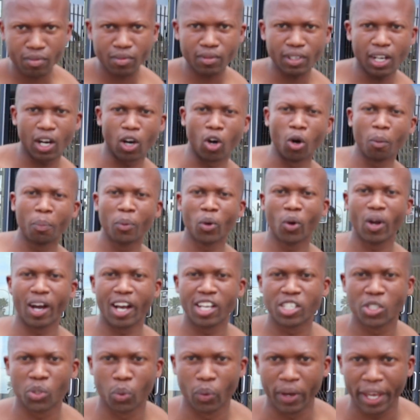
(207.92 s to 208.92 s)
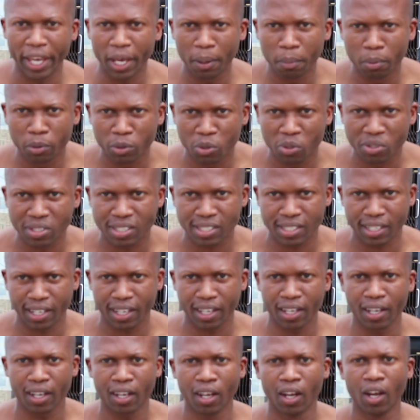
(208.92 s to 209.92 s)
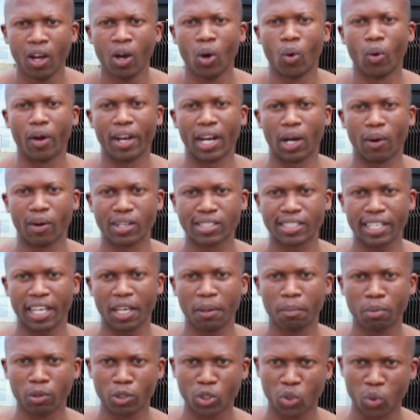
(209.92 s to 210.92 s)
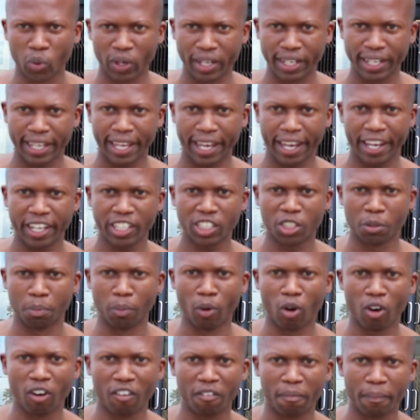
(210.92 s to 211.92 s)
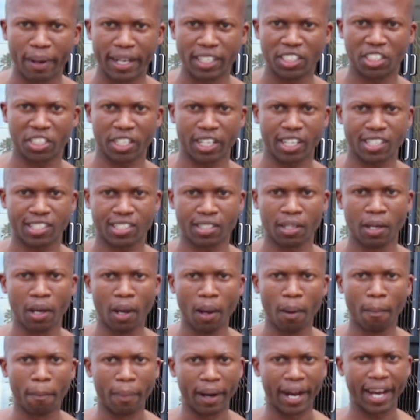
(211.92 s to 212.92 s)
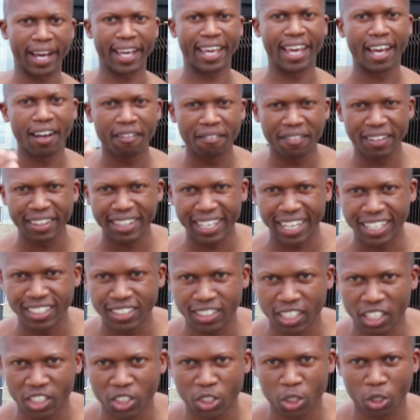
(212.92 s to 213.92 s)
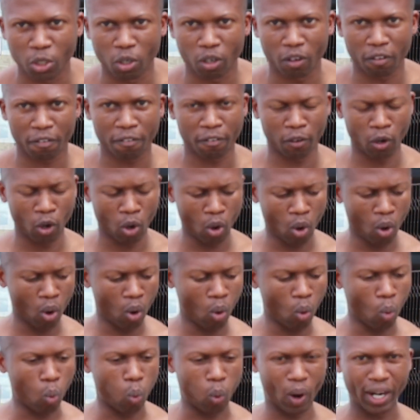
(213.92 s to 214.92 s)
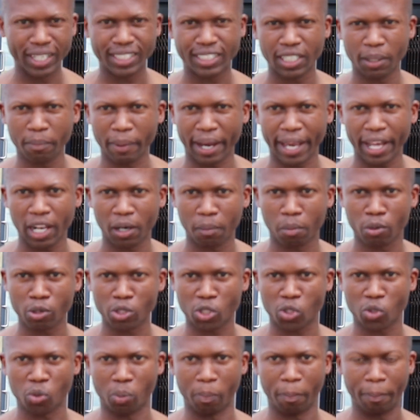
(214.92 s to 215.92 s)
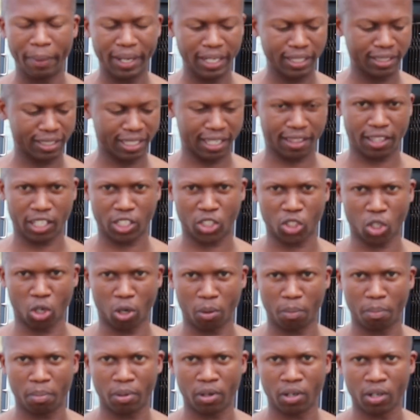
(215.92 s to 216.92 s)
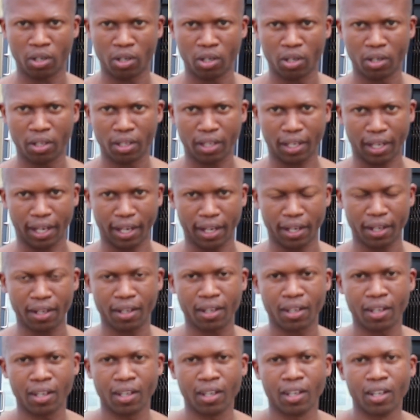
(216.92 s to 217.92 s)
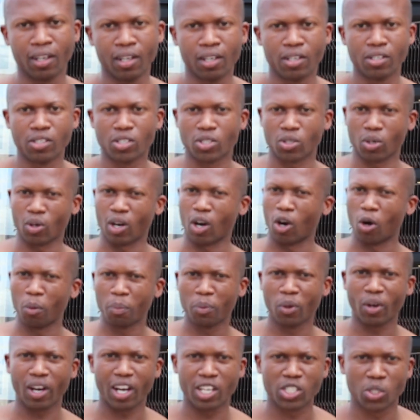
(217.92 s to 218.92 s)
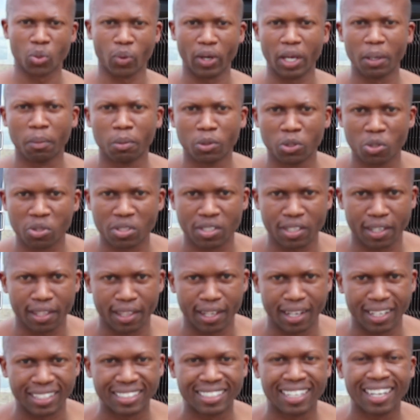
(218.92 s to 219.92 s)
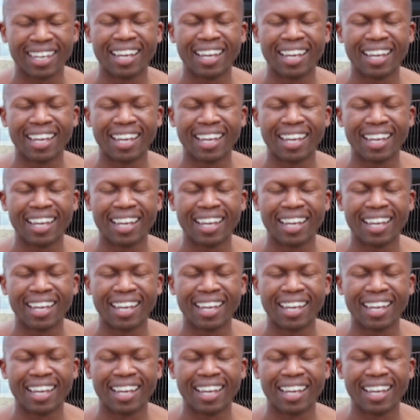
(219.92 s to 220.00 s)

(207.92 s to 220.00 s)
I hope you guys were able to see when I was able to engage more of my chest by having the intention of wanting my elbows to meet at the top. Okay, so I hope you guys were able to see that.